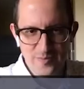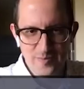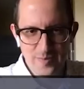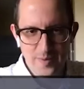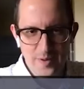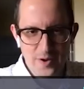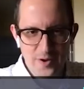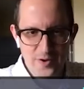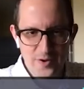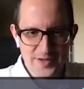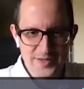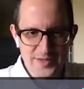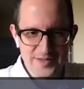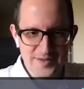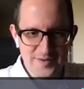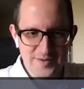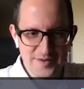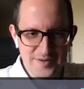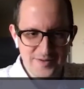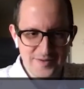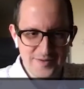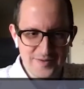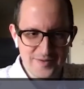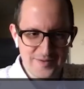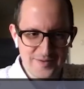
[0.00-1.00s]
blog and
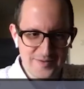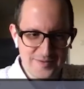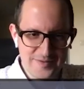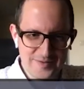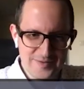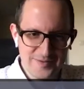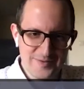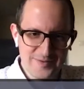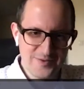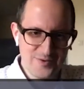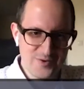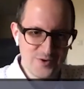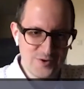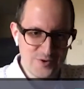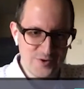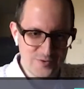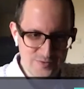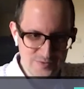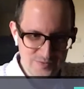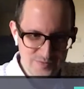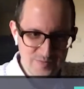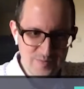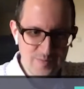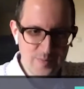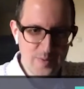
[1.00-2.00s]
the
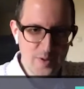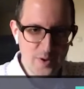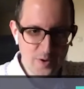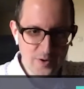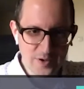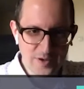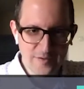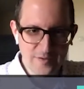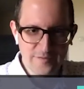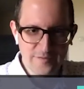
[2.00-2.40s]
blogging